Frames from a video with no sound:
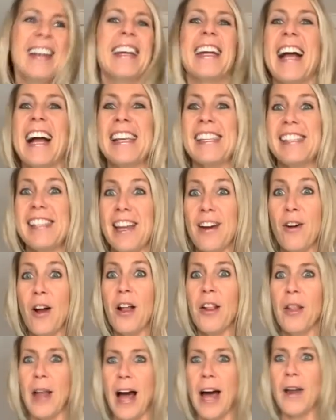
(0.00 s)
Yes, they're
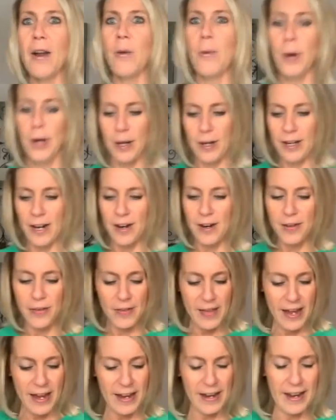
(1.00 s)
a lot of work, aren't
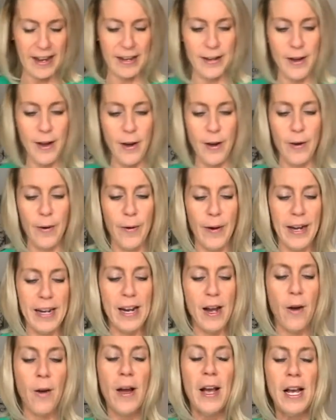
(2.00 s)
they? I know, I
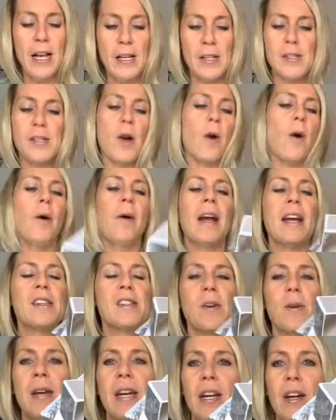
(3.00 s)
know. So, okay,
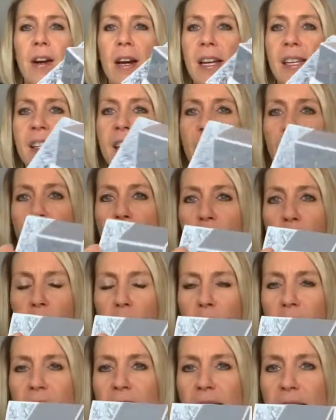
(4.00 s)
so here is the
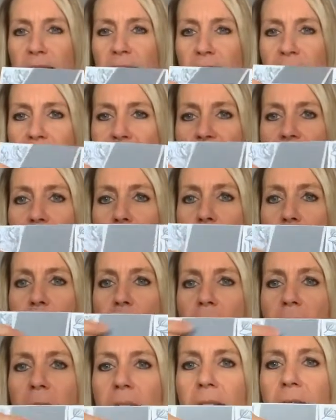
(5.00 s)
first. This is kind of a
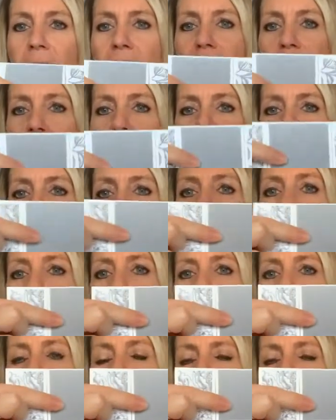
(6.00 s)
fun. So